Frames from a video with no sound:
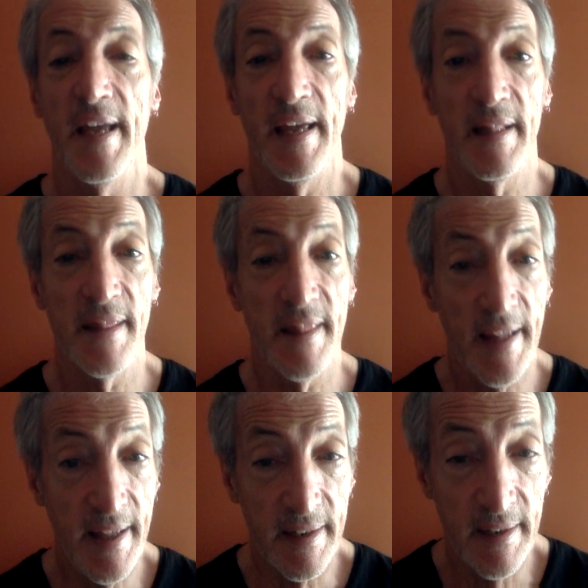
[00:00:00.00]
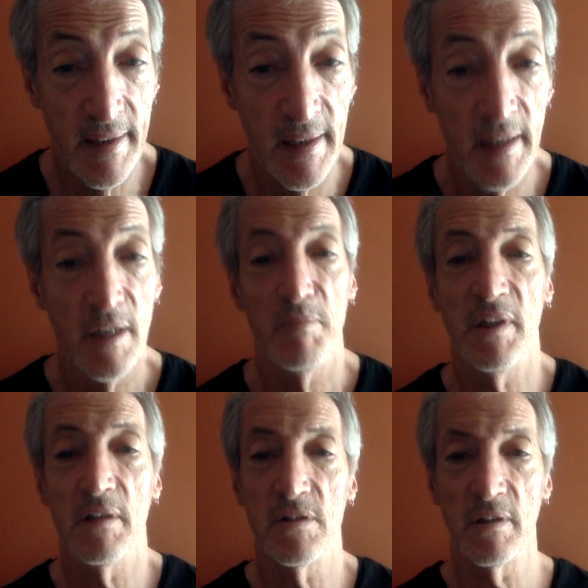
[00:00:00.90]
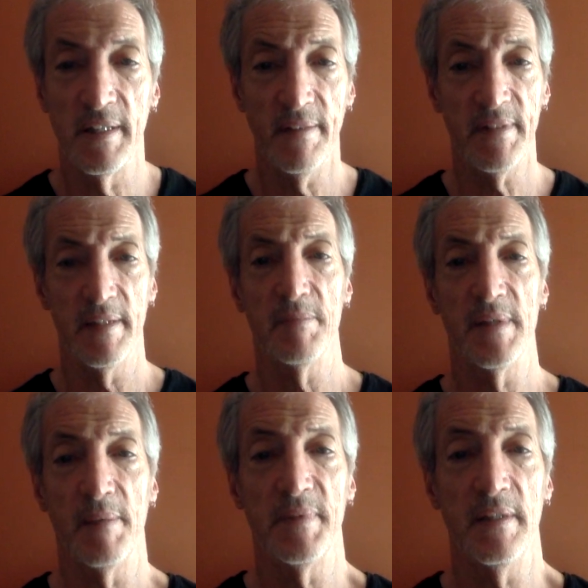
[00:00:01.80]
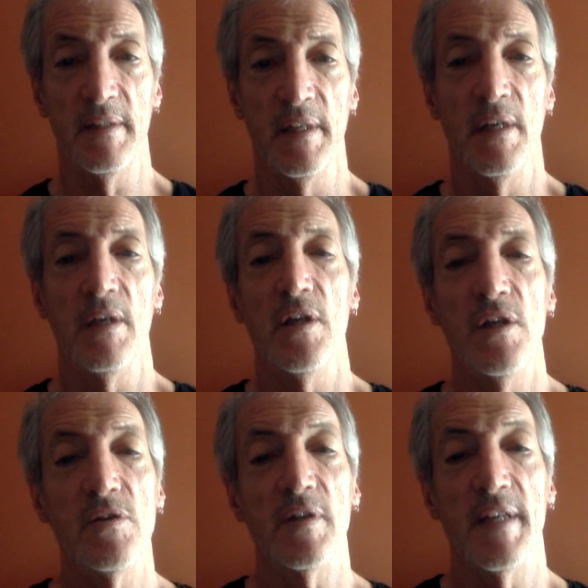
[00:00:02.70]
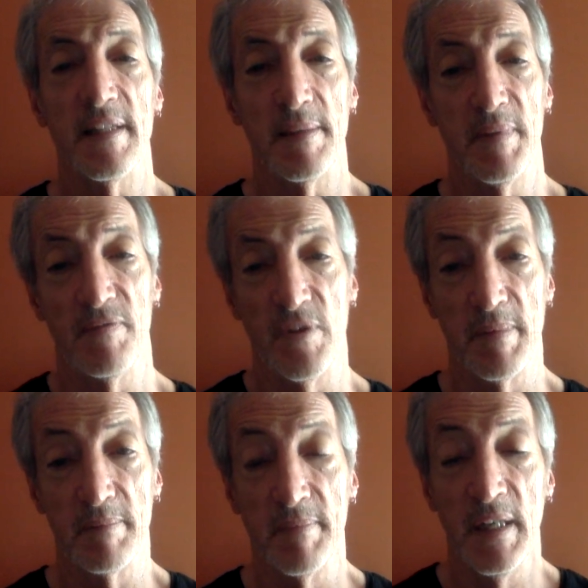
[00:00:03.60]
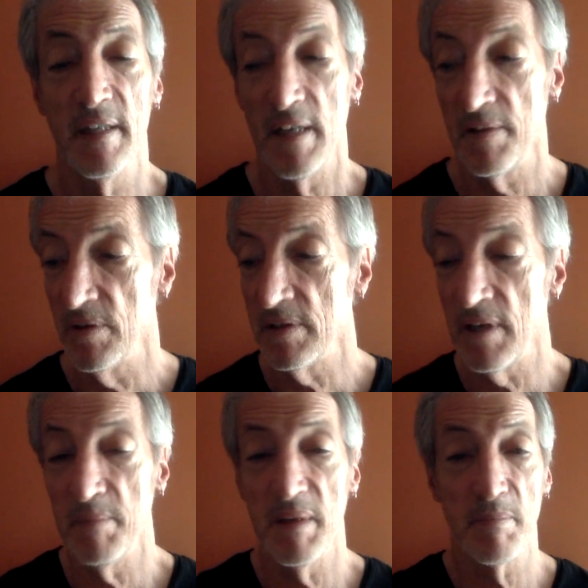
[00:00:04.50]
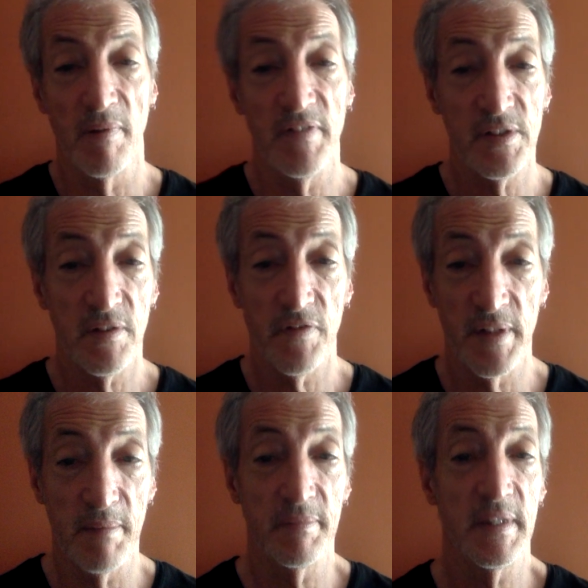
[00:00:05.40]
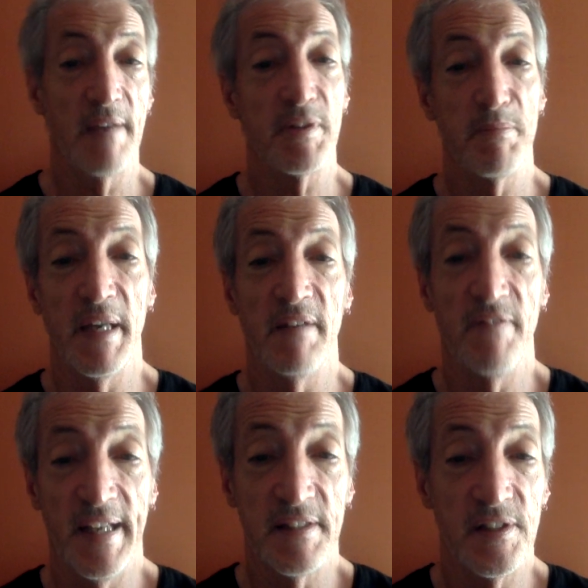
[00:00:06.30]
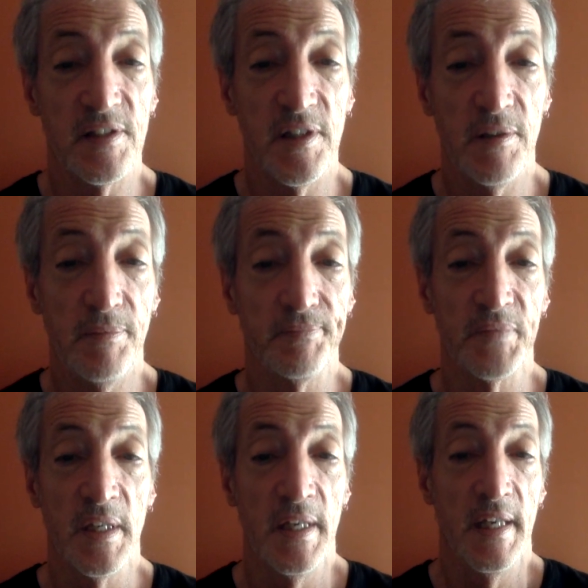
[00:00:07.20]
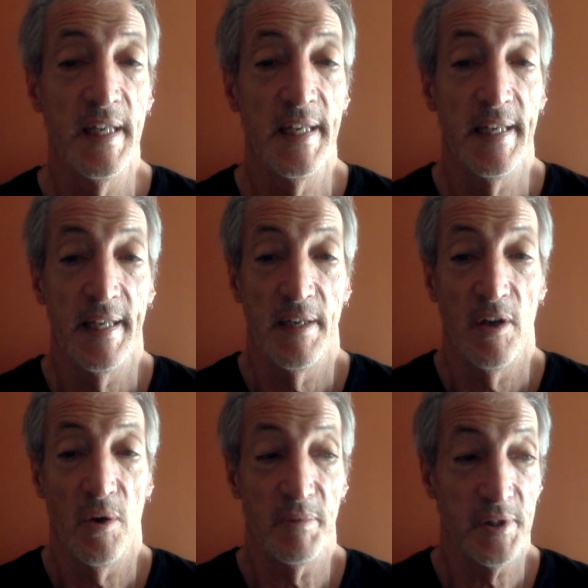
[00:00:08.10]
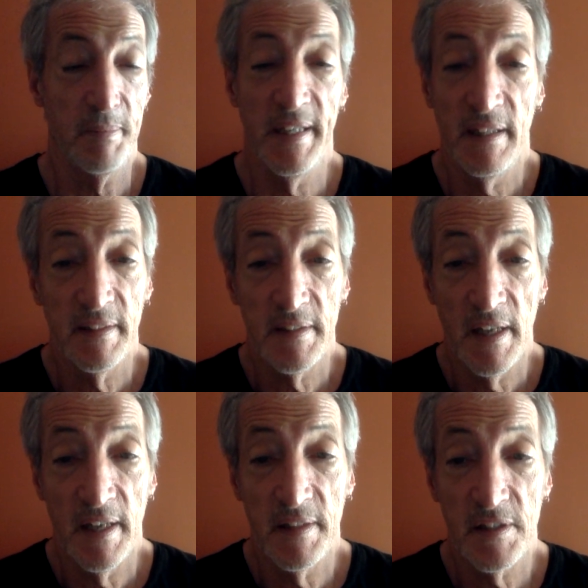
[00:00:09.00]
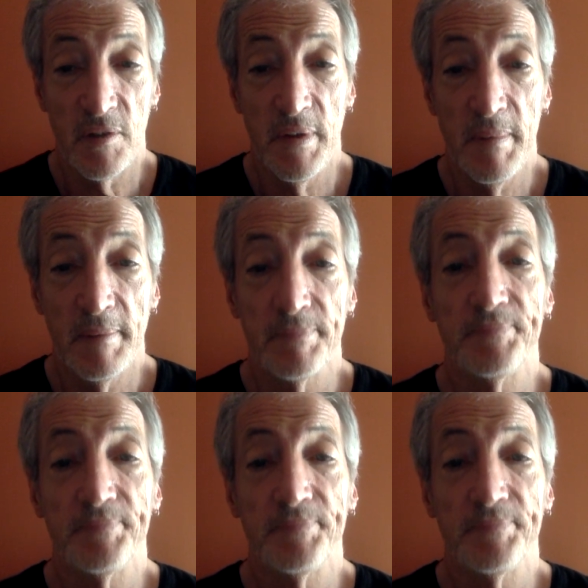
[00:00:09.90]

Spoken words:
in. And then, because you're giving them something, you should get something from them. Now, there is going to be a provision for them to have to pay advances to you almost immediately in this agreement.